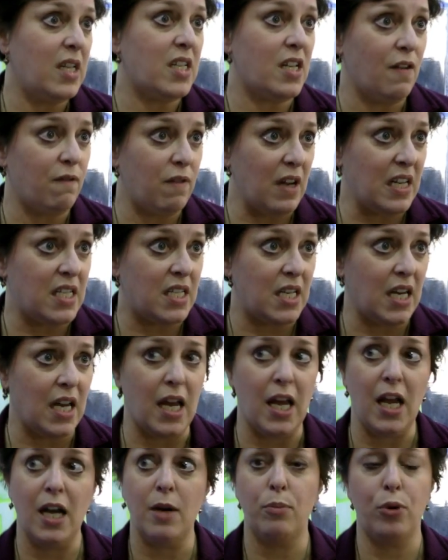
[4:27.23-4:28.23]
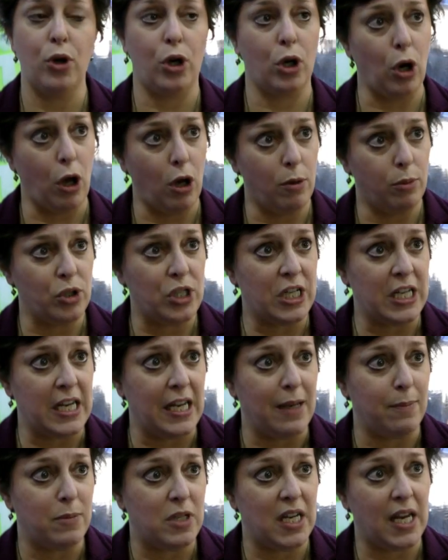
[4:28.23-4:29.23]
is investing in, put a global
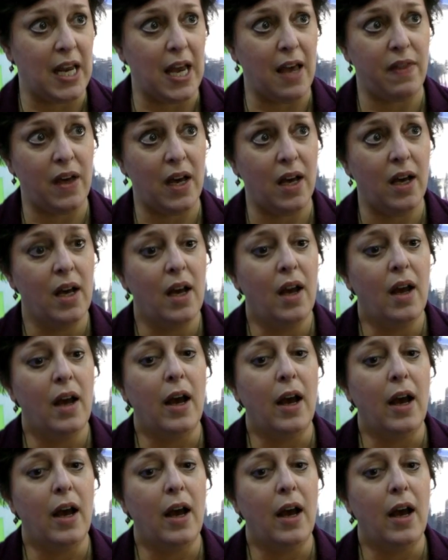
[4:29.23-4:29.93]
team together,